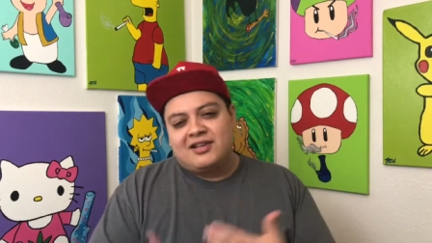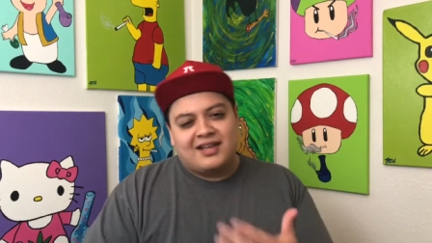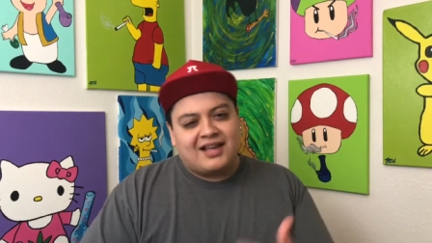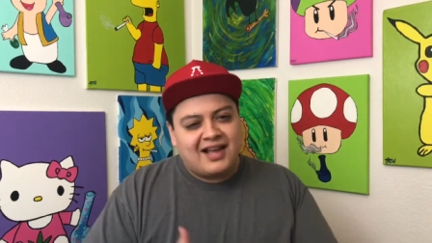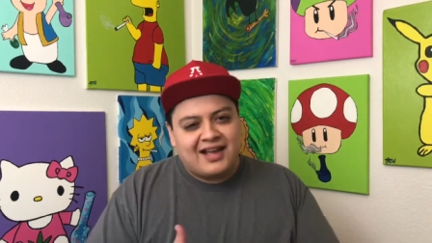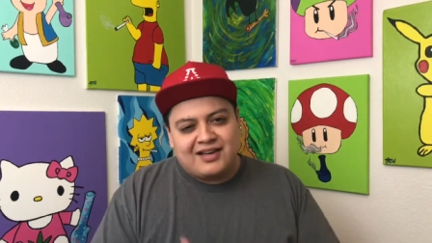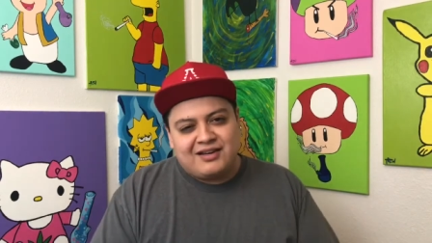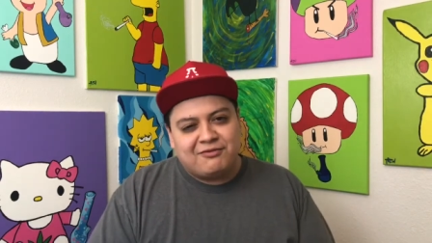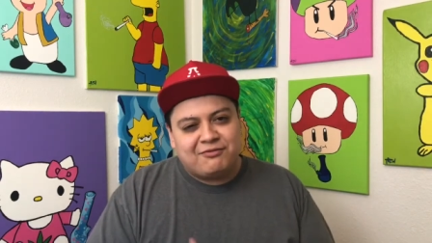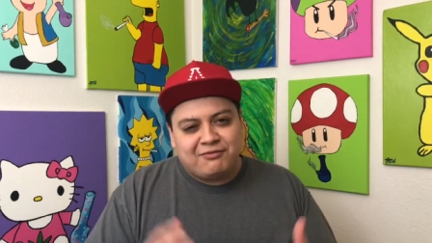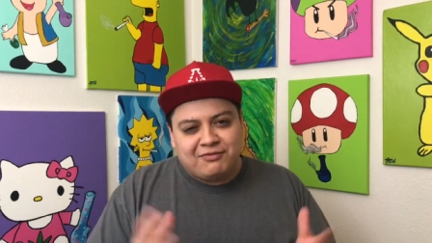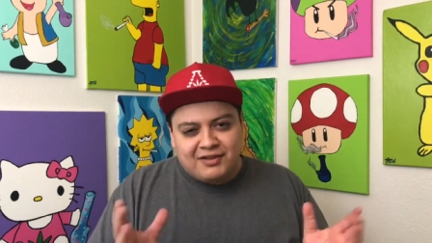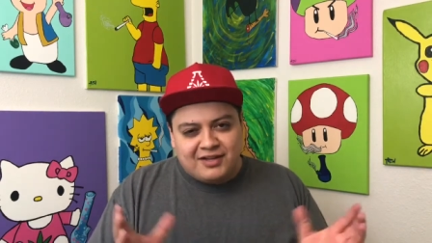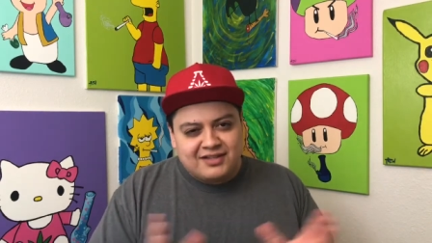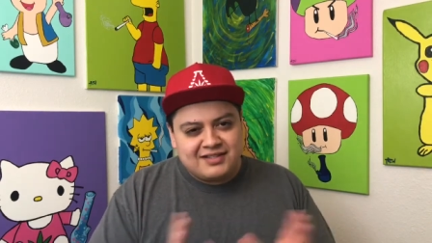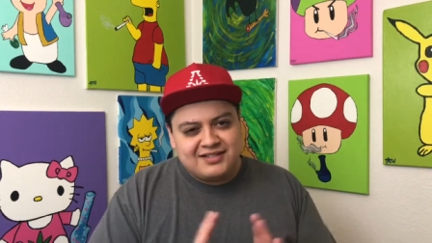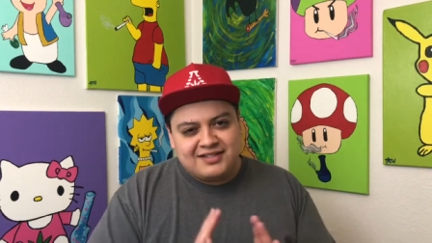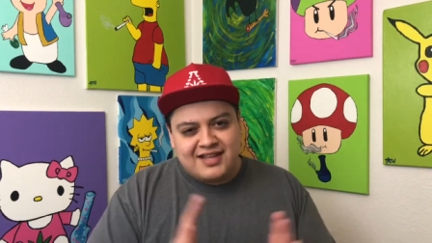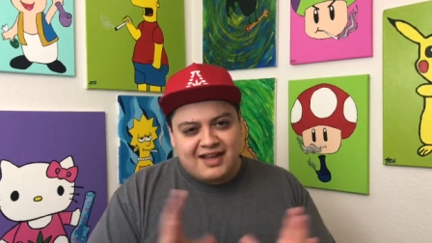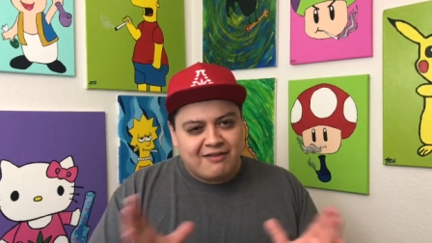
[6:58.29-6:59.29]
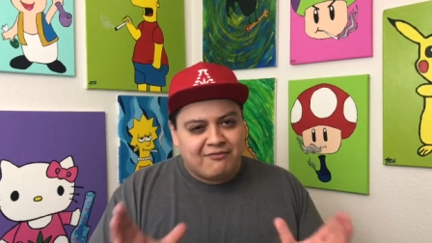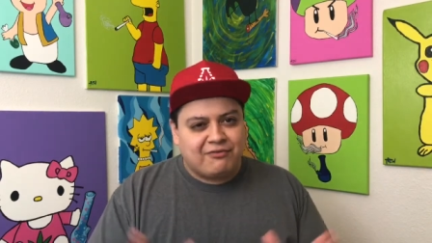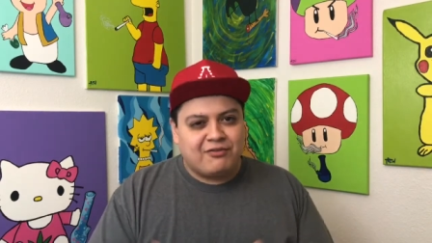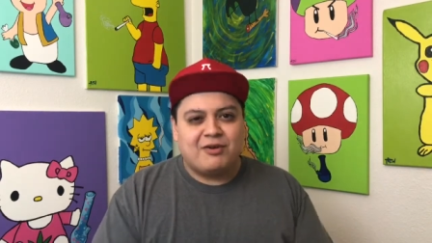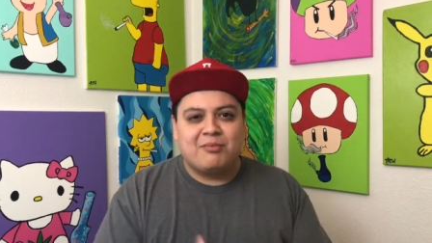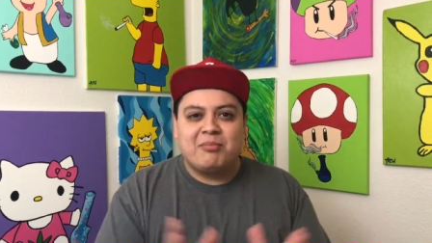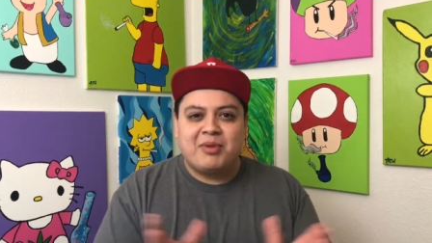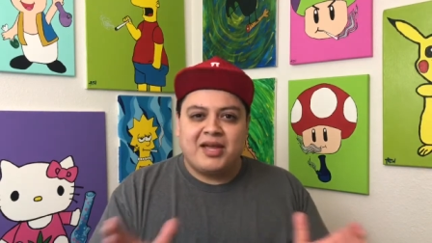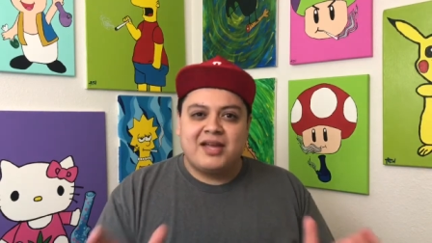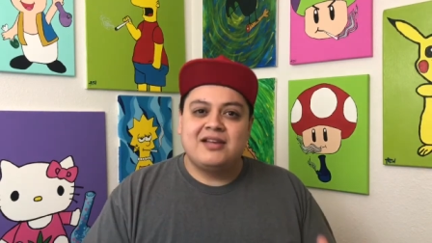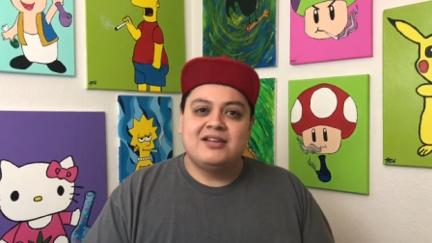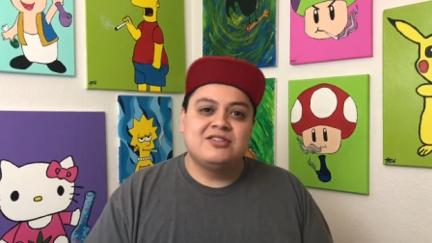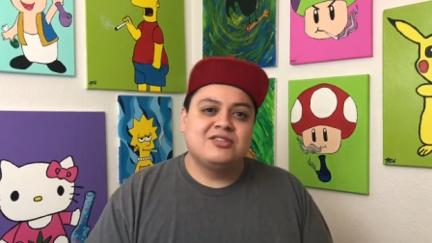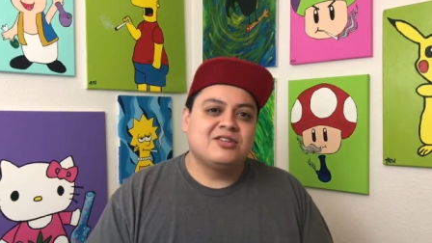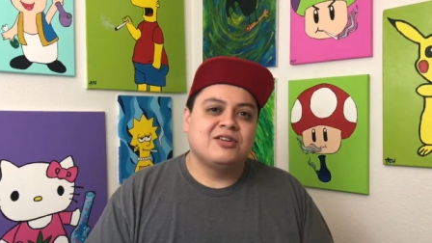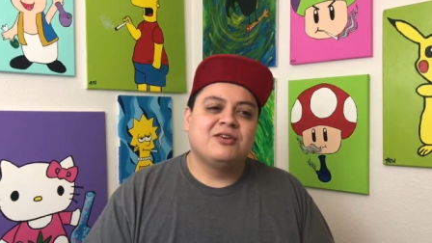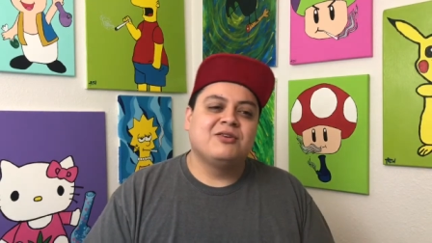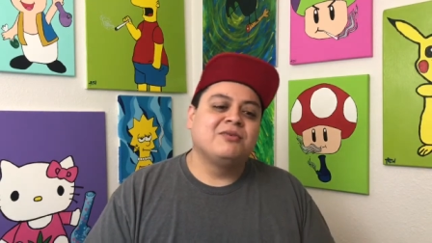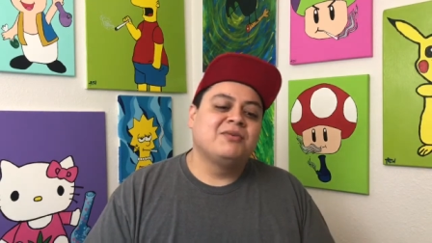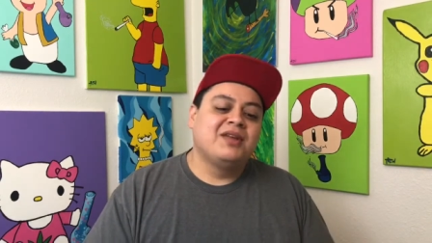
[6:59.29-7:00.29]
kind of floods that front page.
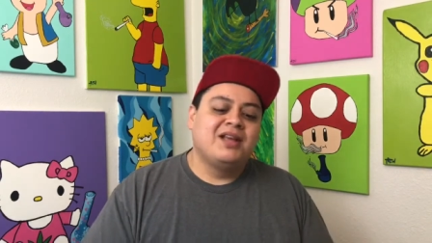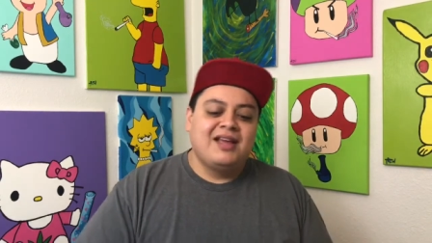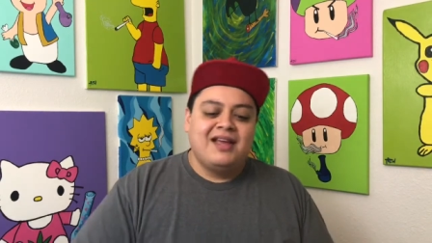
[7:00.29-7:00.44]
So